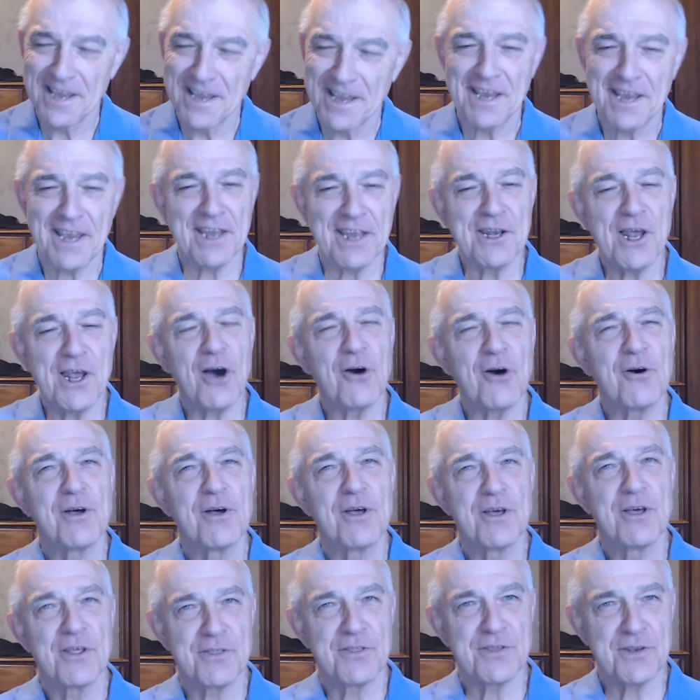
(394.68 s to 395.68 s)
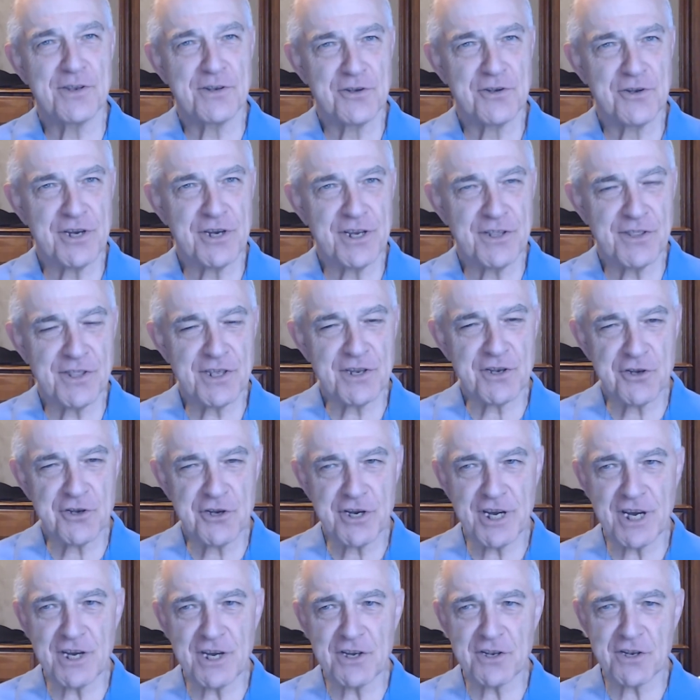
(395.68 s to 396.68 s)
And now, this
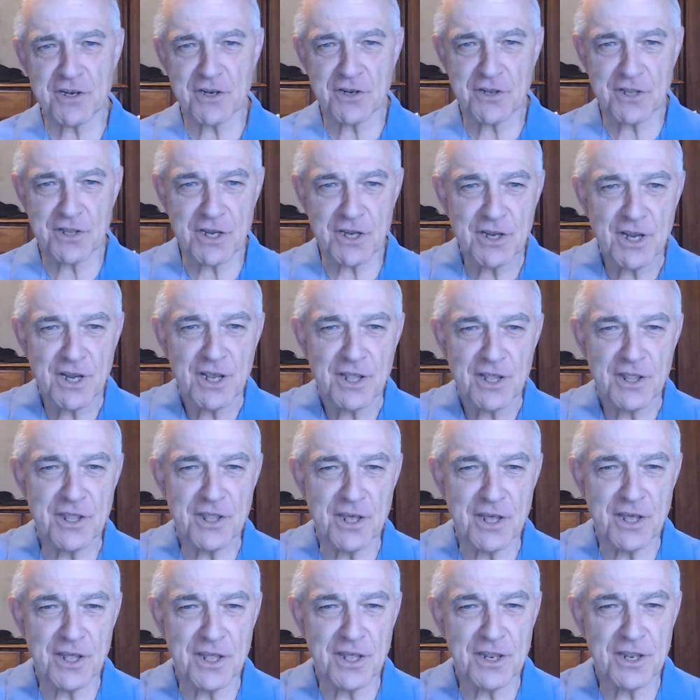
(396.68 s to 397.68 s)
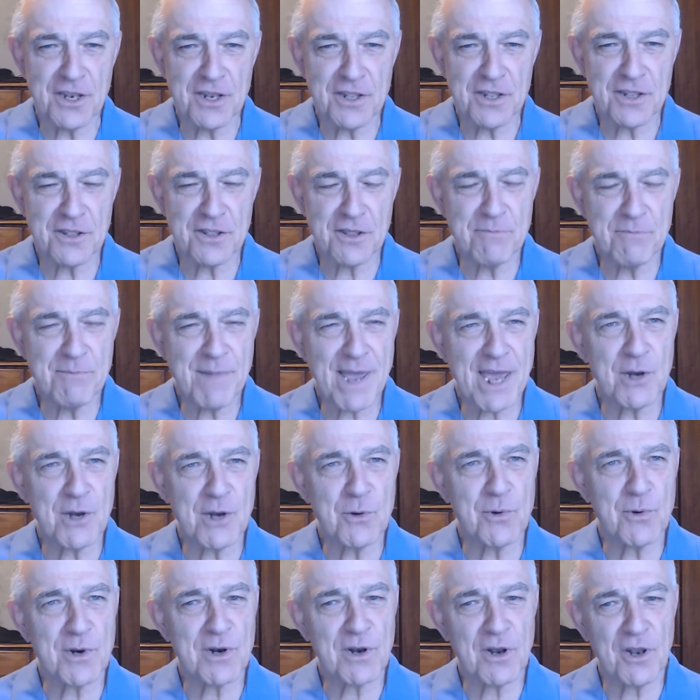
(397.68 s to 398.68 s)
Jesus, the man who
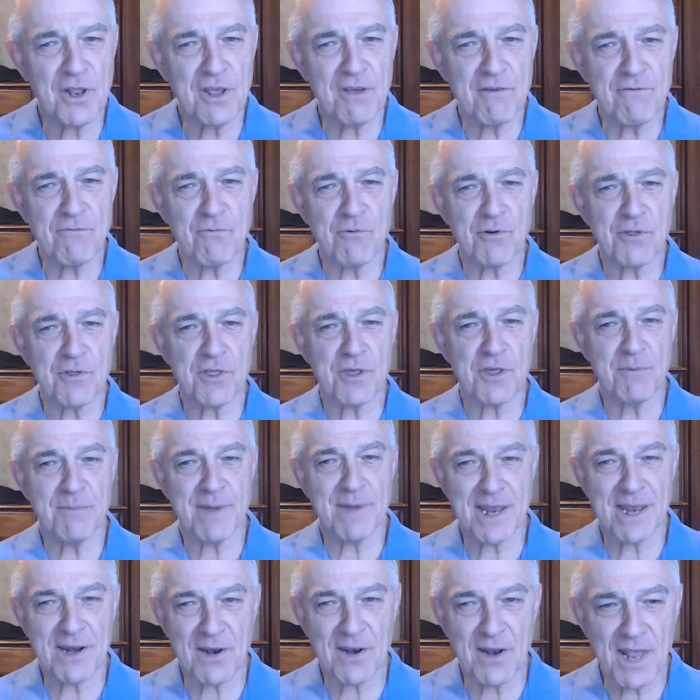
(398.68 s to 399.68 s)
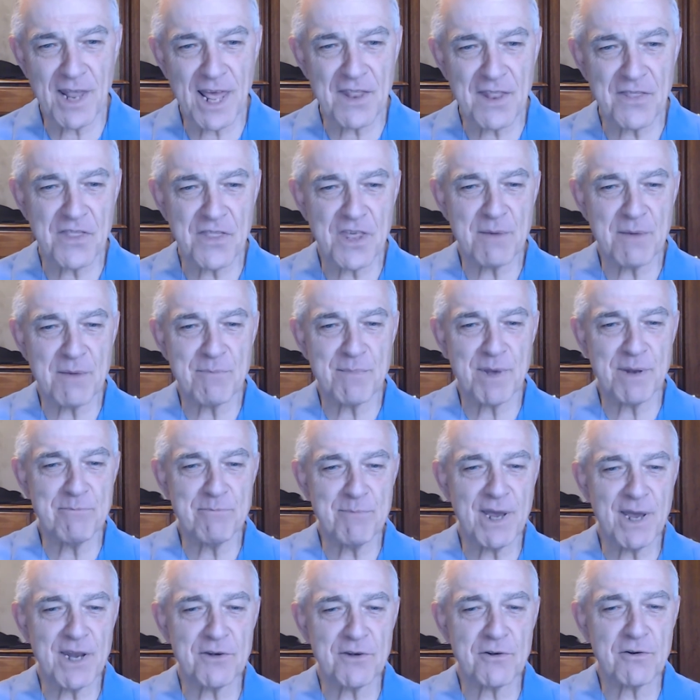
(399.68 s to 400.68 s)
had lived with them and led them and
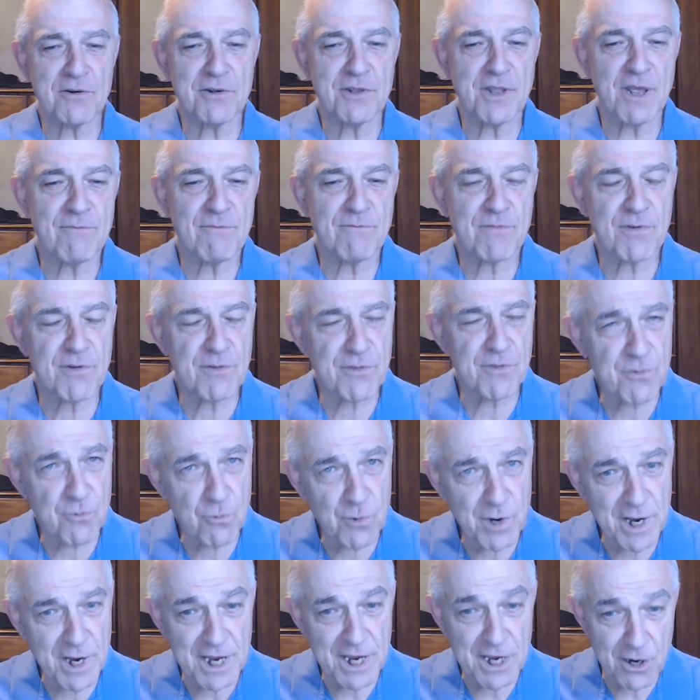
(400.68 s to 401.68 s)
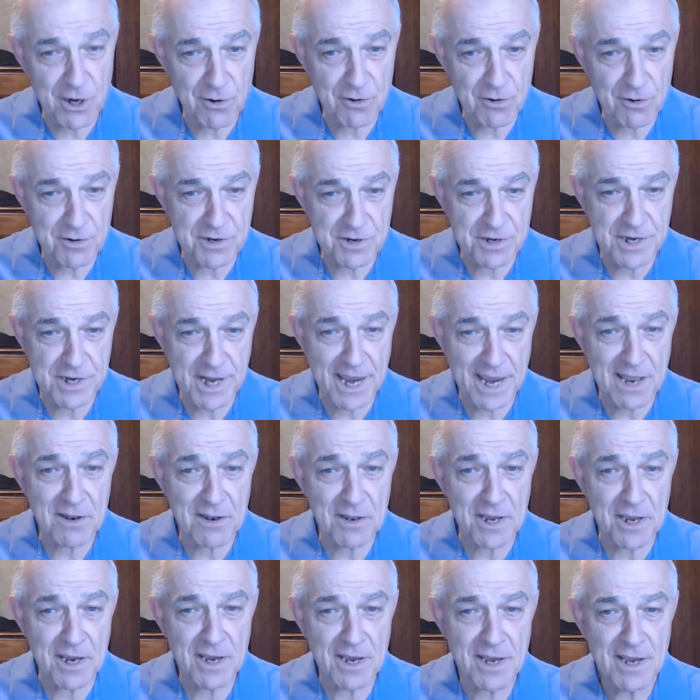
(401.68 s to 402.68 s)
mentored them for 3 years
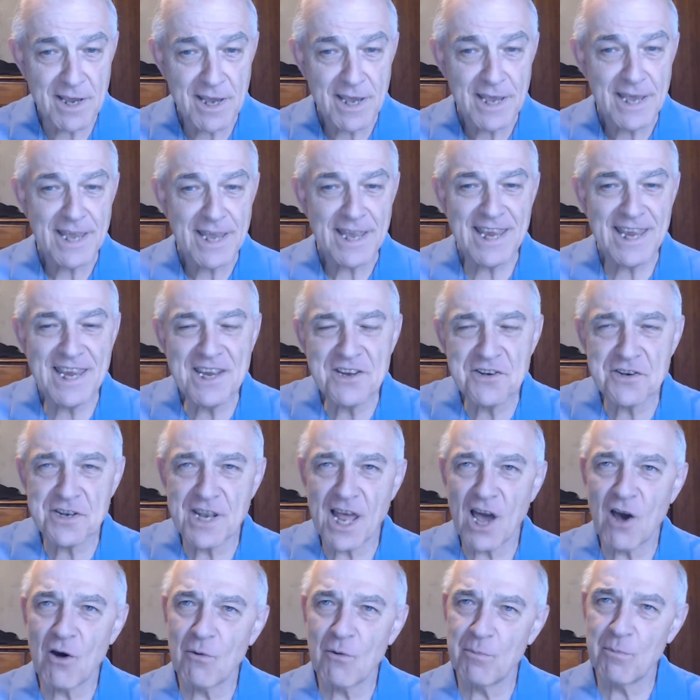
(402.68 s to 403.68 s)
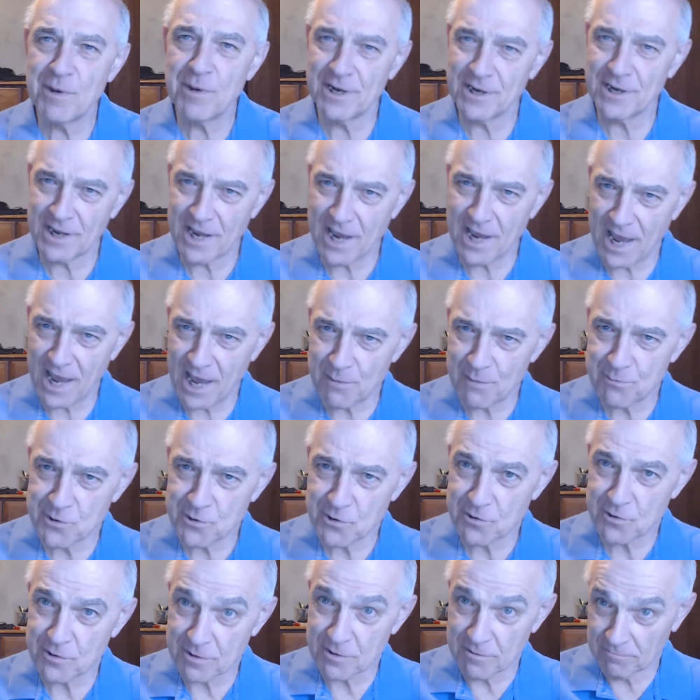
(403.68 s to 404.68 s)
daily, he's now been
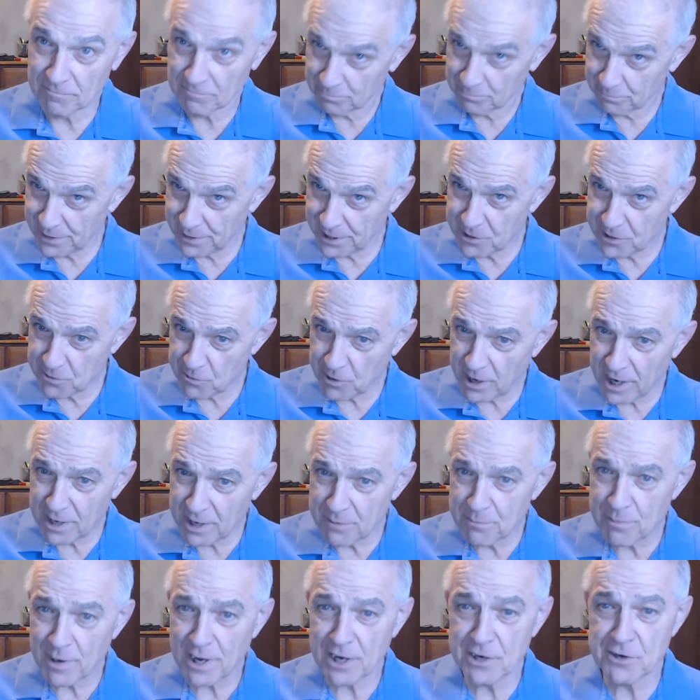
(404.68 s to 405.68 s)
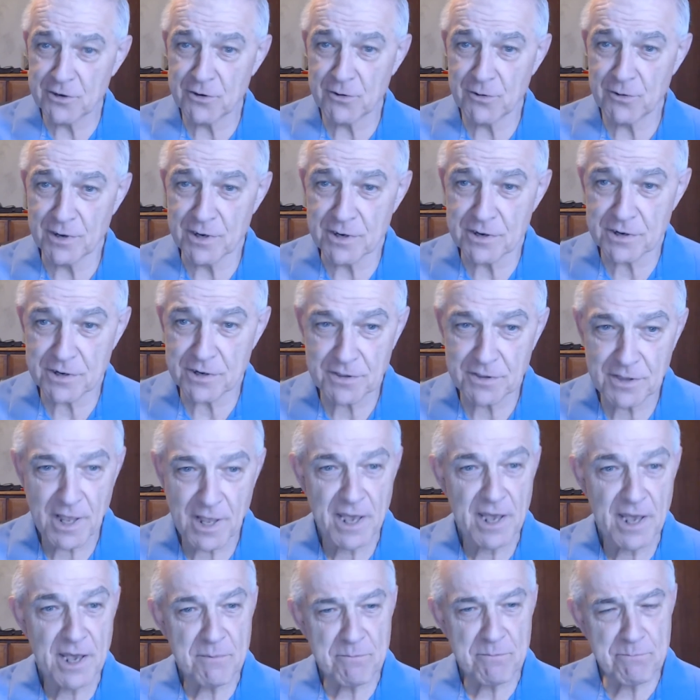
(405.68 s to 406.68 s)
captured, betrayed by Judas,
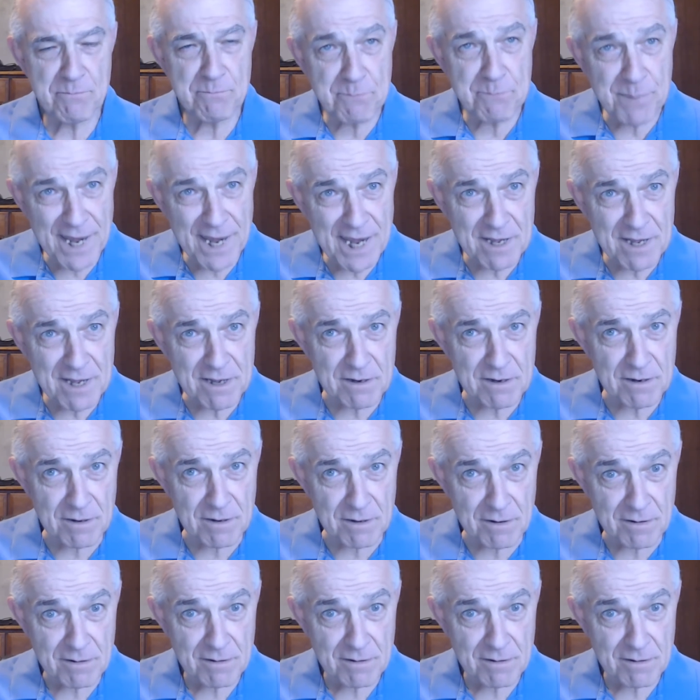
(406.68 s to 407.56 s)
beaten,